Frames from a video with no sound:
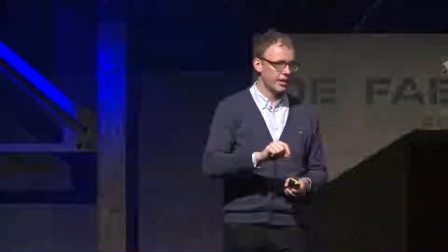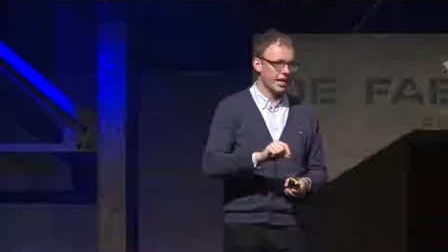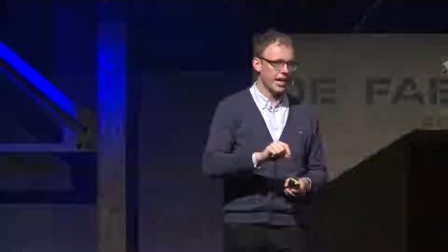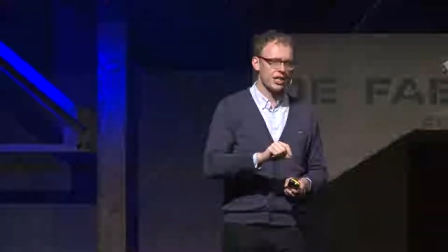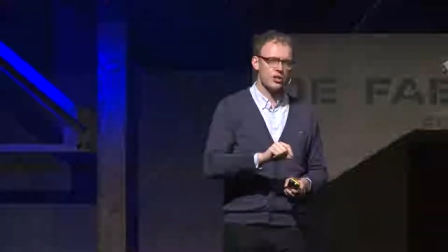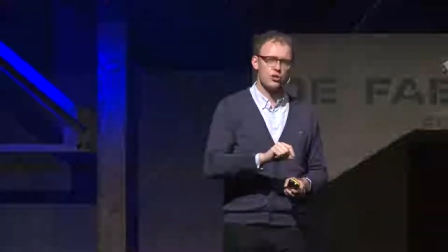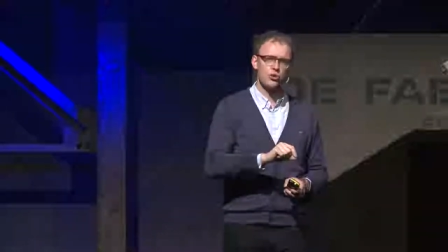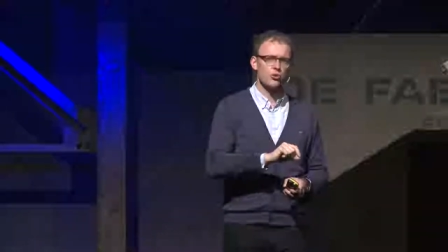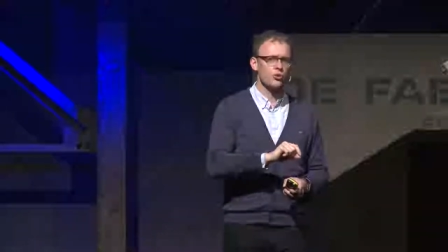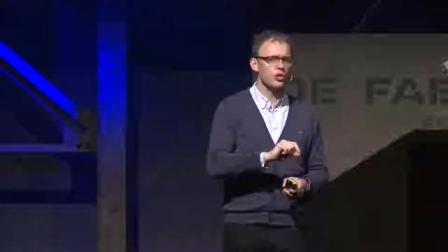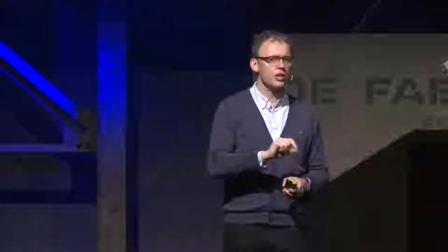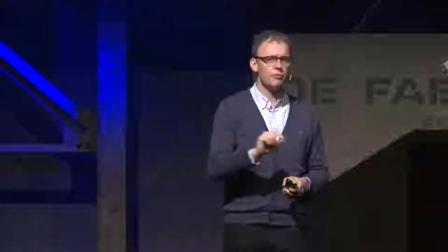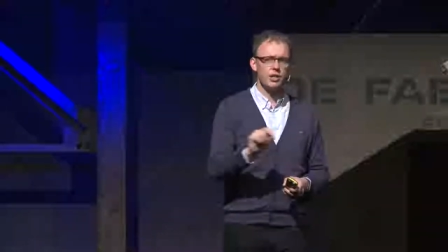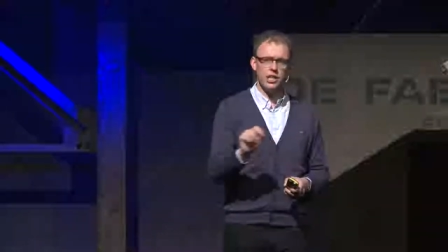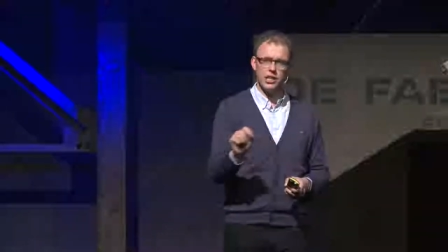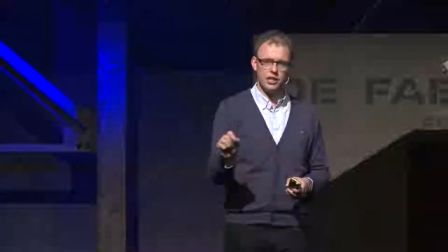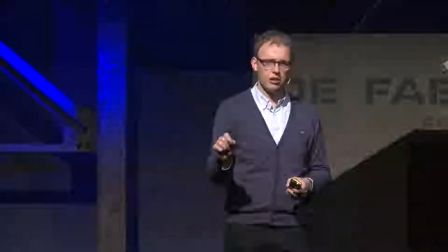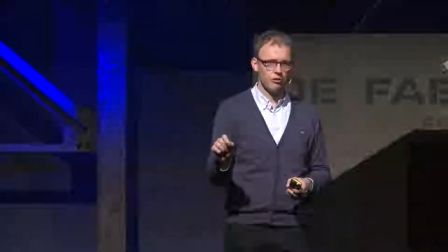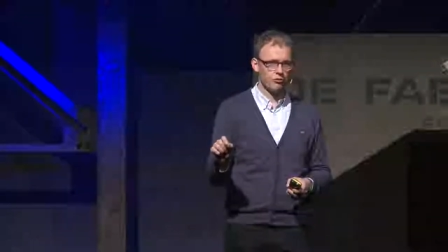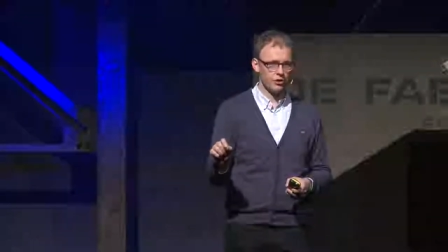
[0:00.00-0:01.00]

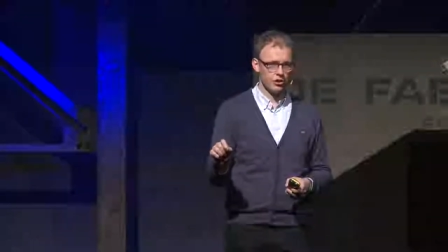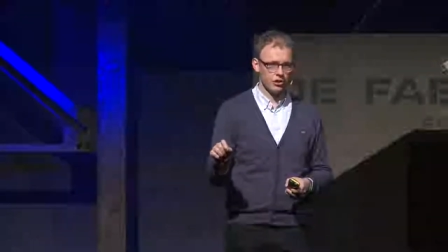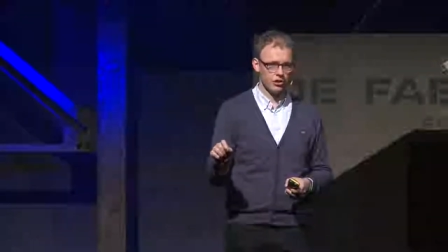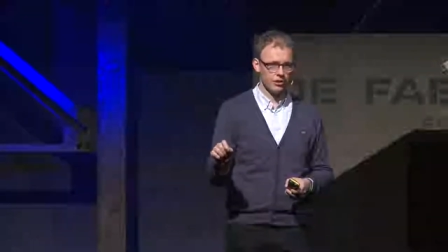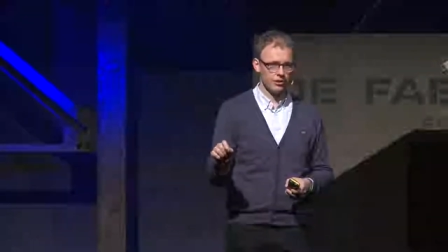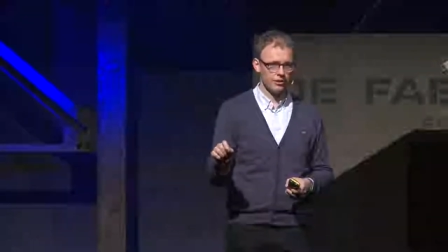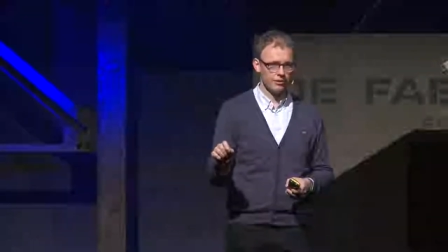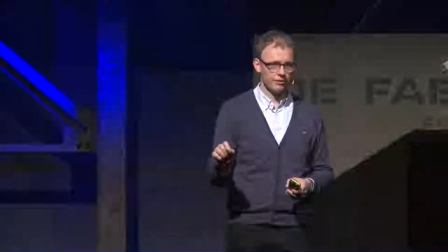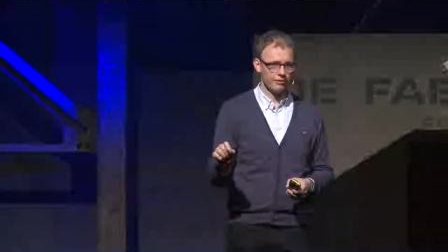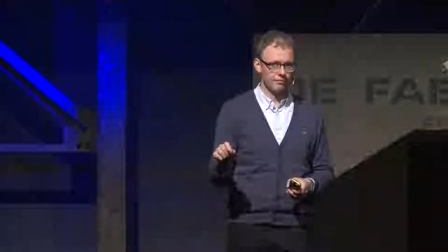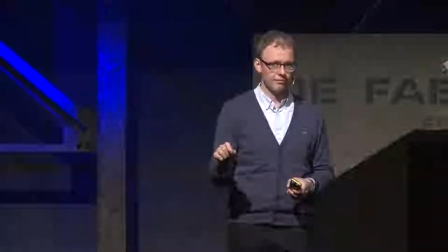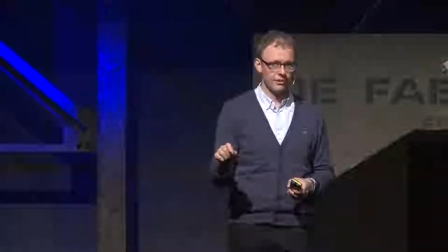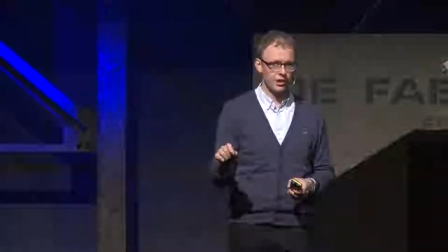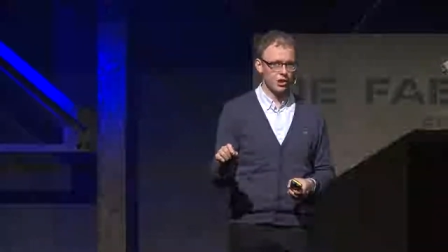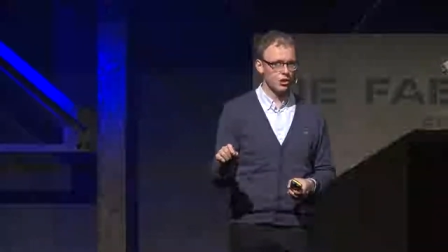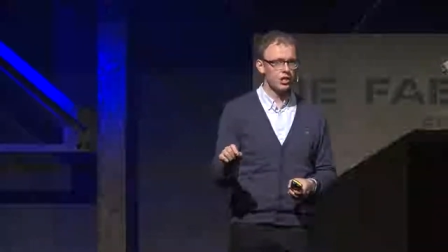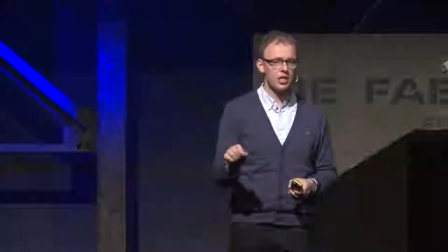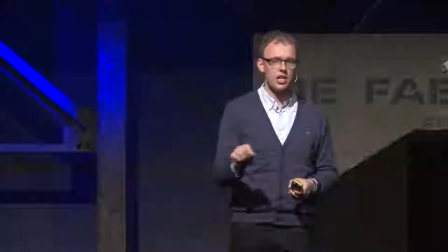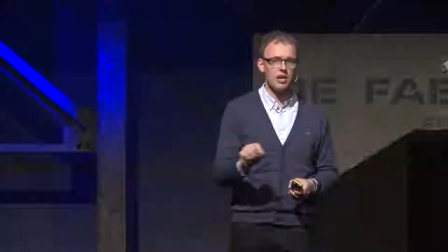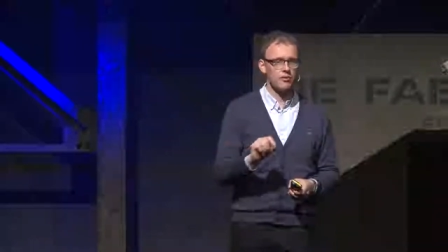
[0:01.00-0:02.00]
extremely inefficient.
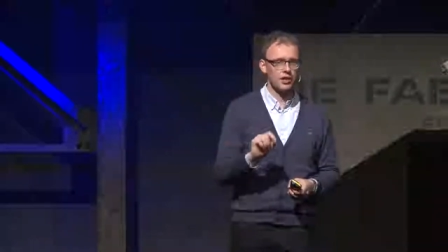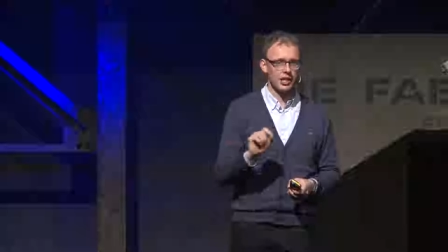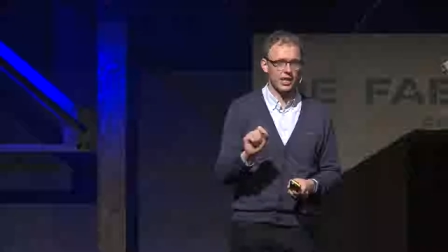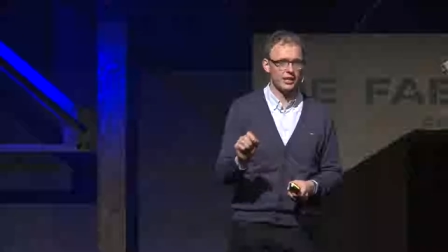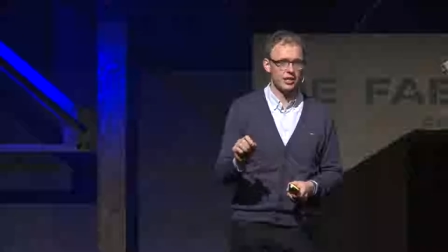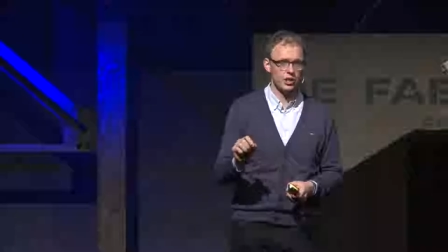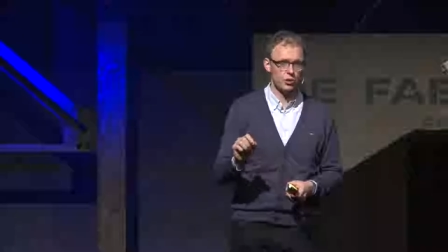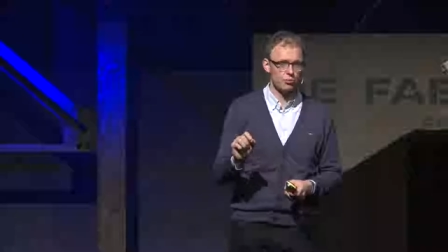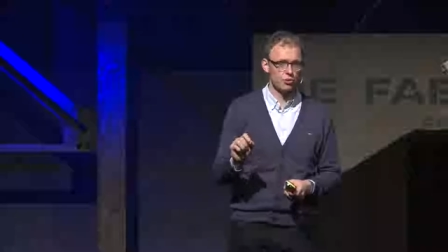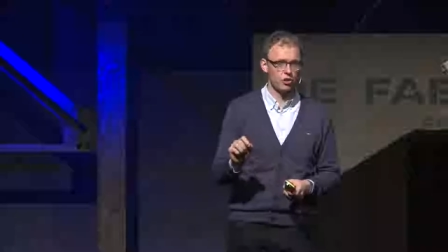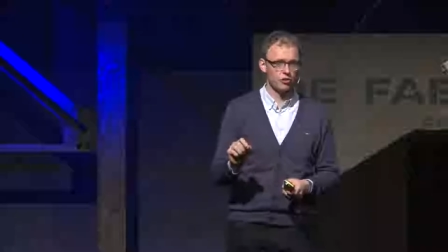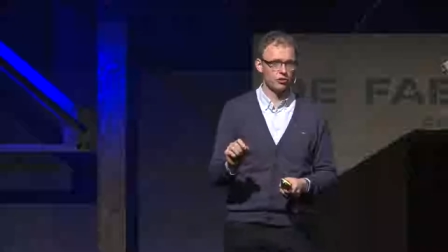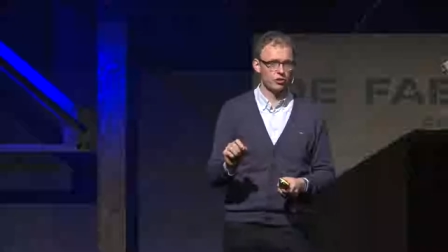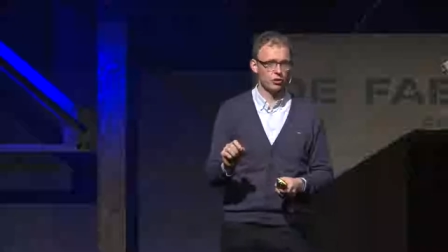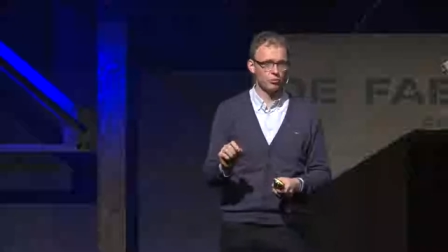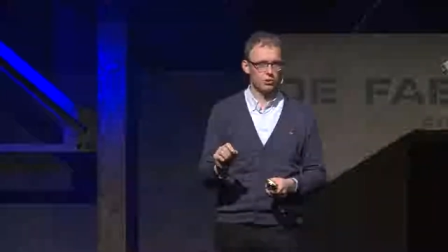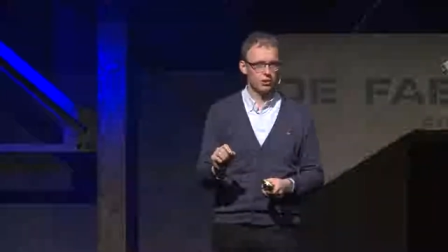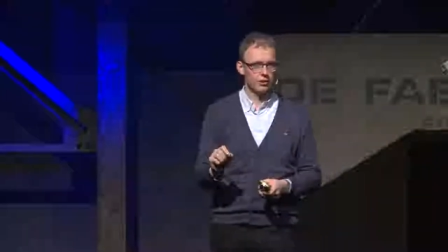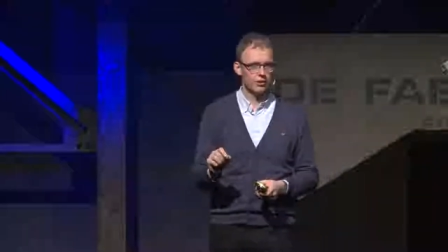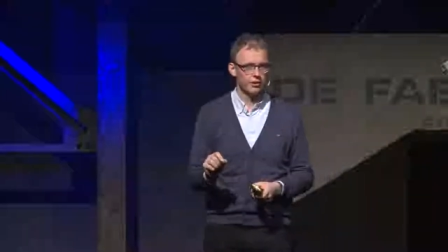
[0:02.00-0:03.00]
You never get as
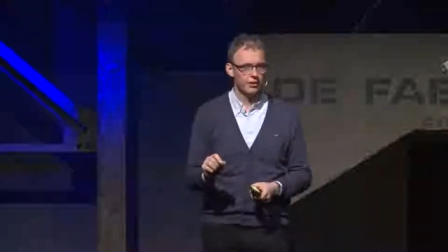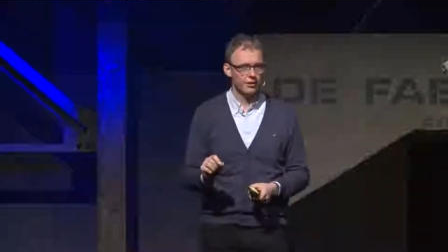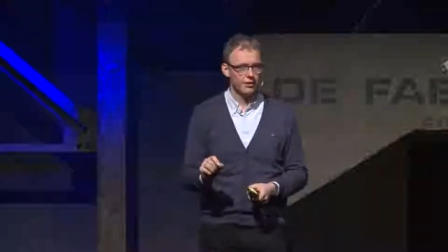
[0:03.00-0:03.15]
profitable.